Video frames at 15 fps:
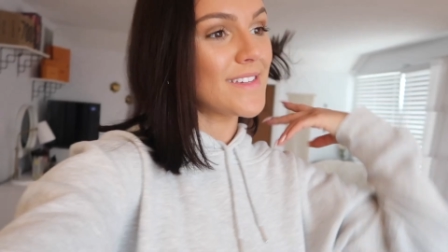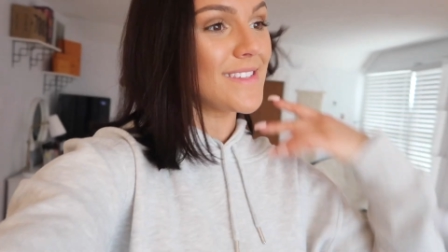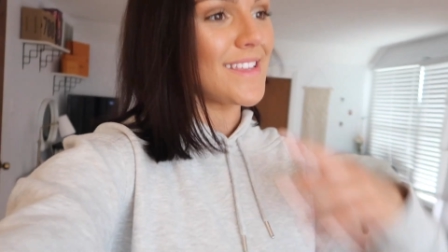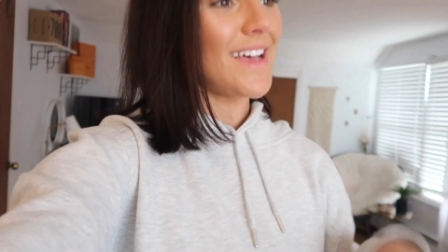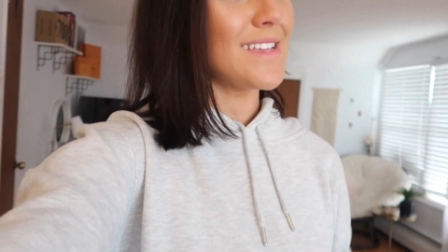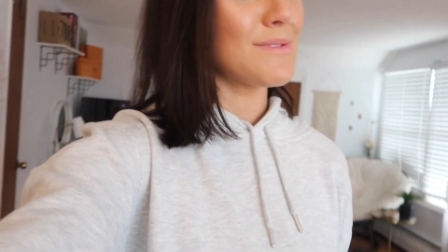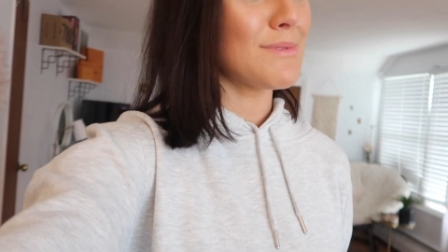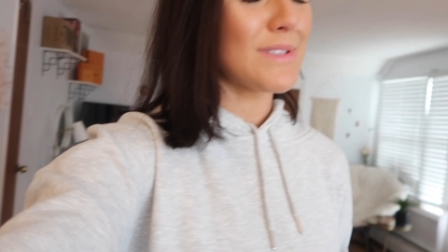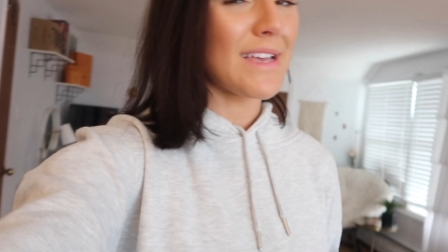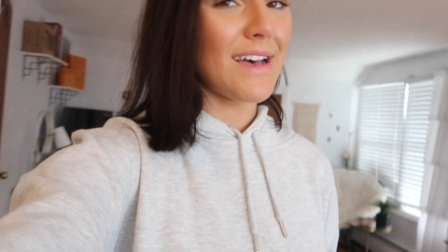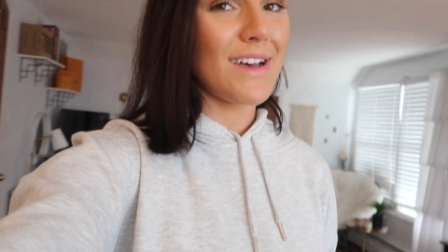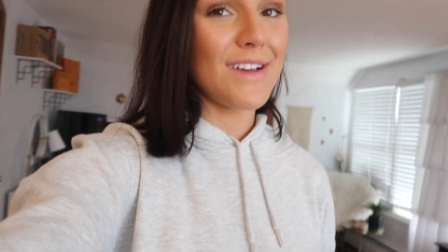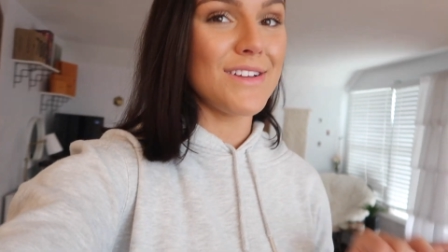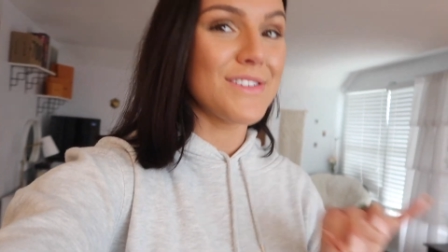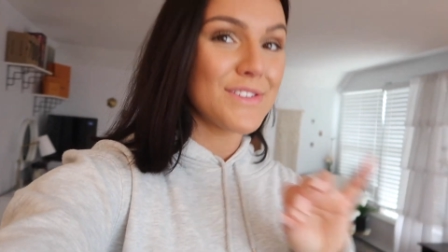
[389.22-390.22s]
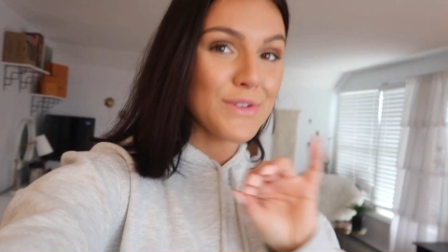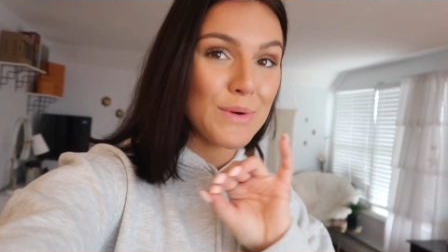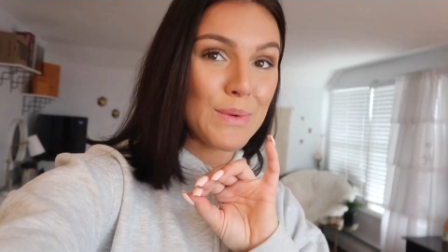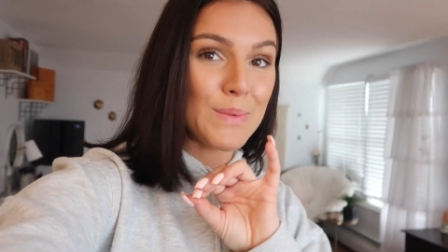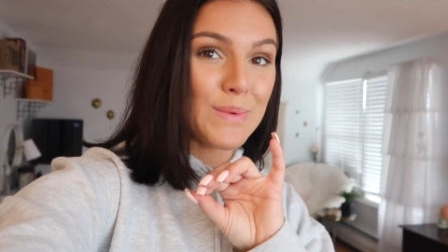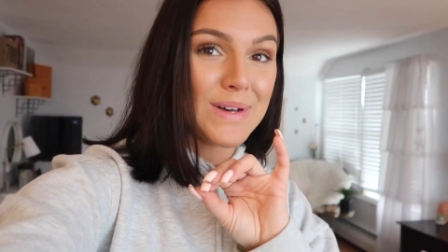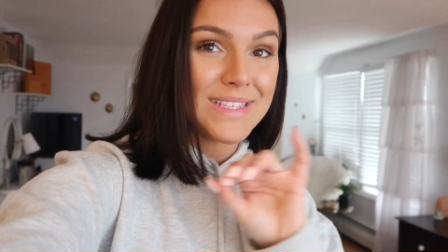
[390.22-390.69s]
because last massage
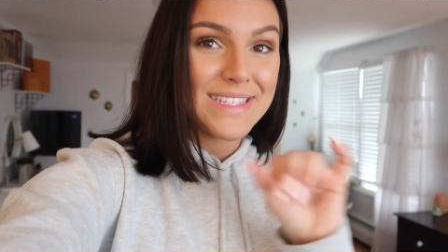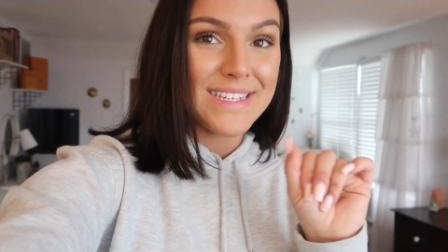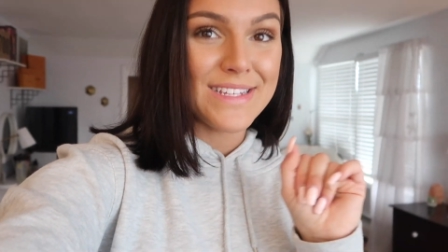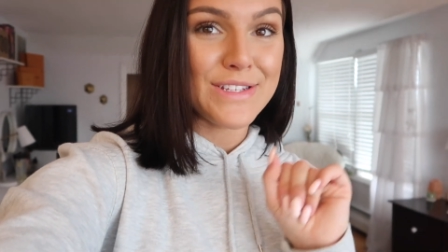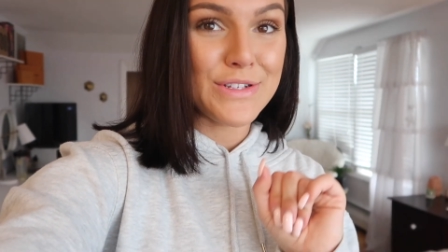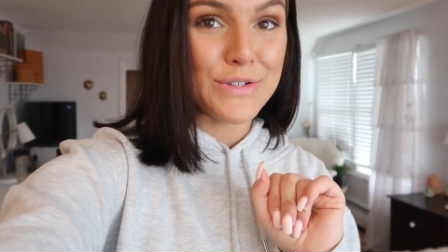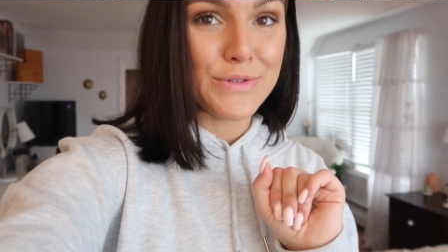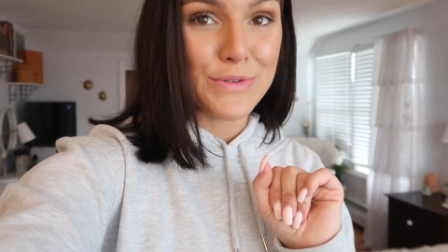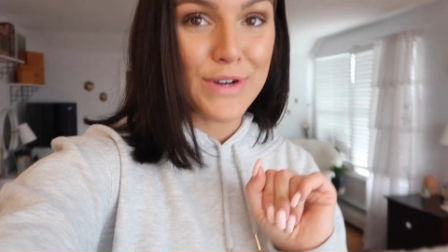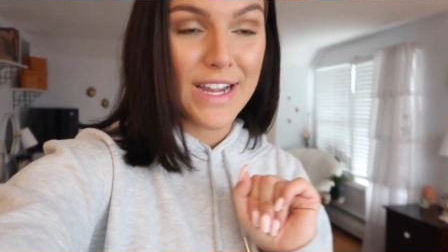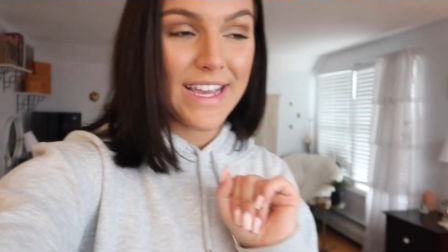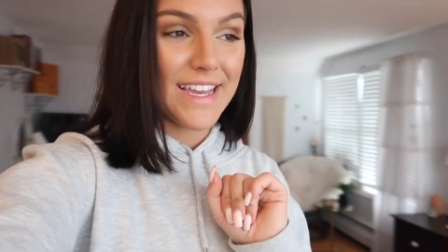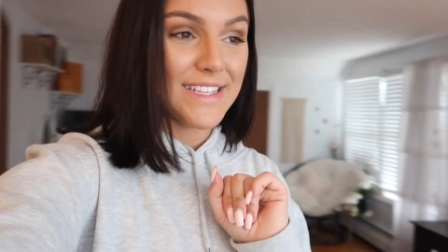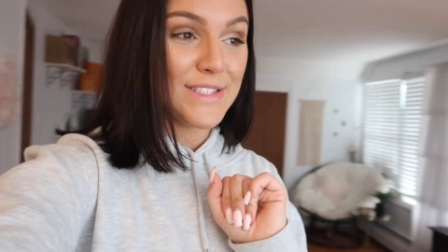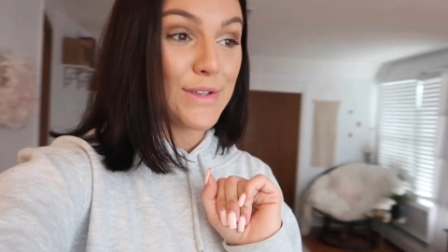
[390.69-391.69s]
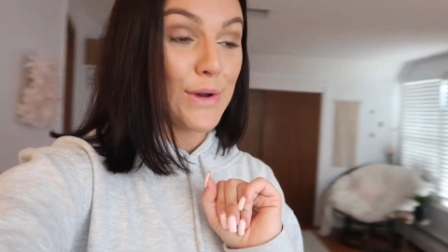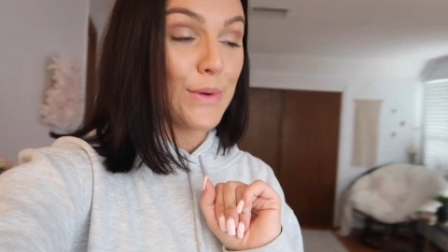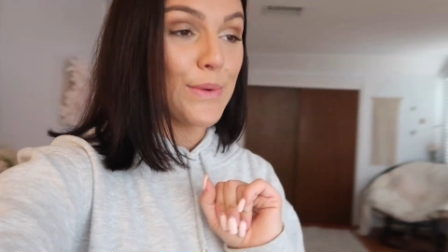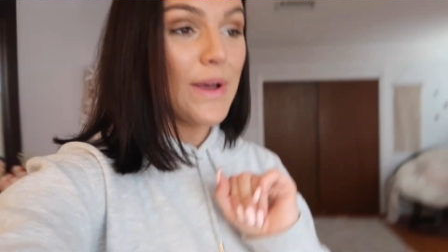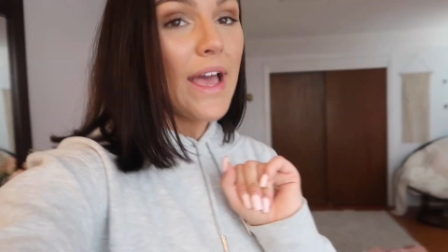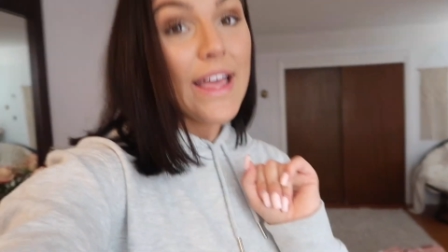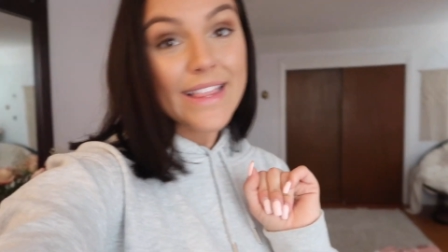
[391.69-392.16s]
wasn't too great
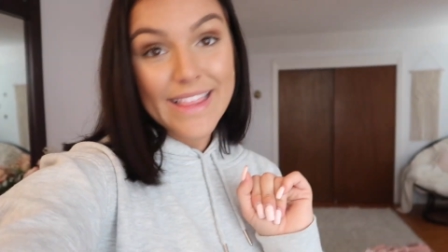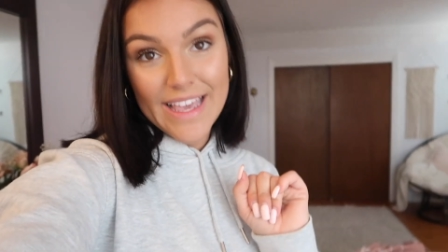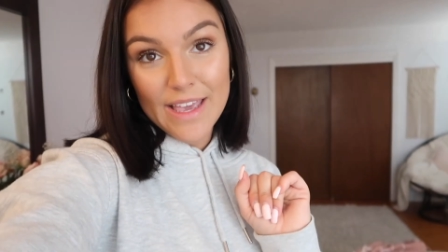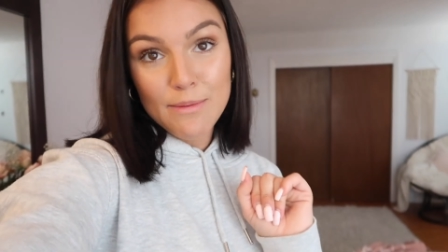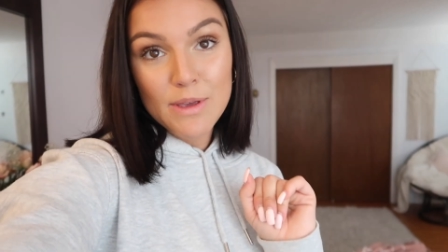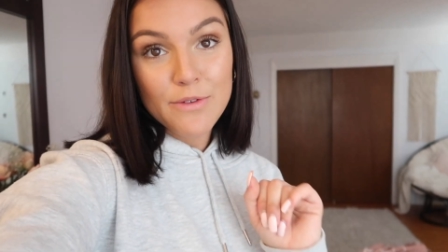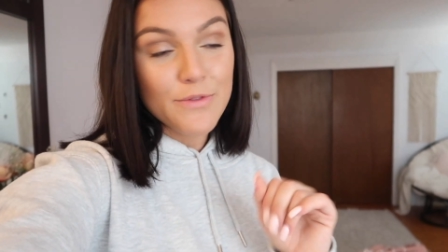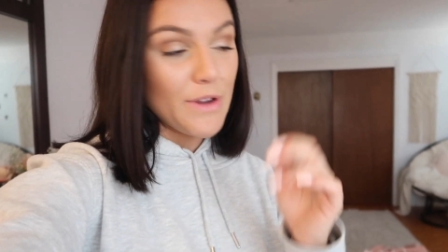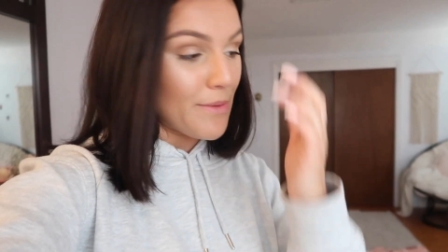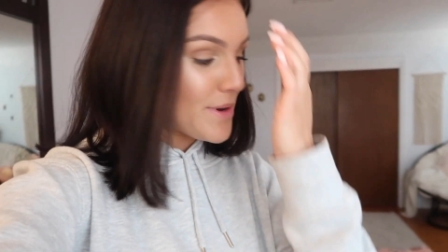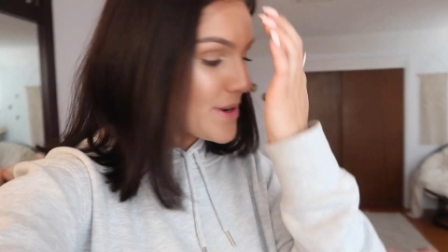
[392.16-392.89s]
so they gave me a free